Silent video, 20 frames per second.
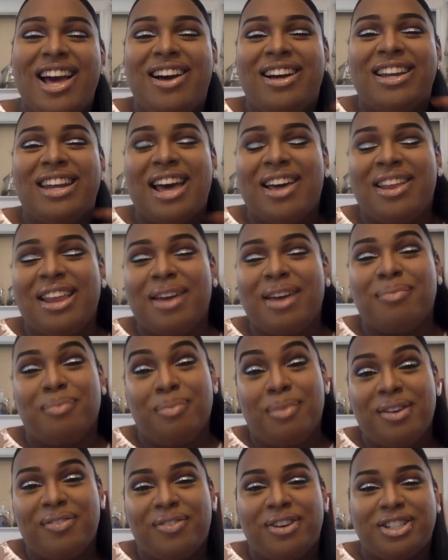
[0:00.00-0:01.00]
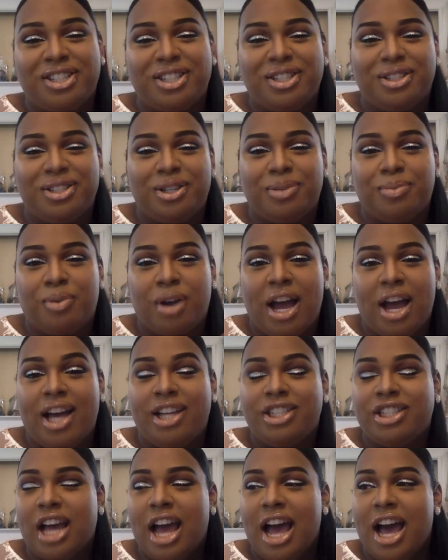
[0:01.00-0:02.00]
Well, not like my first YouTube
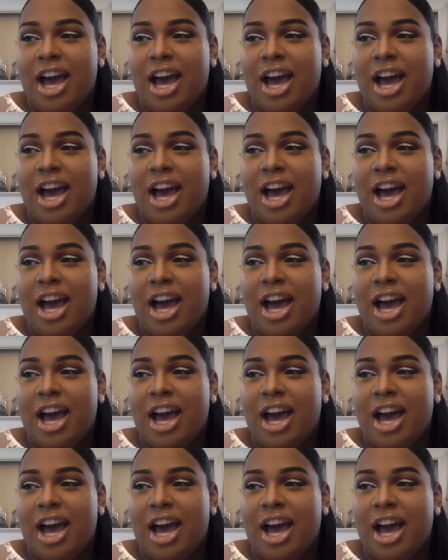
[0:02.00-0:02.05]
crush.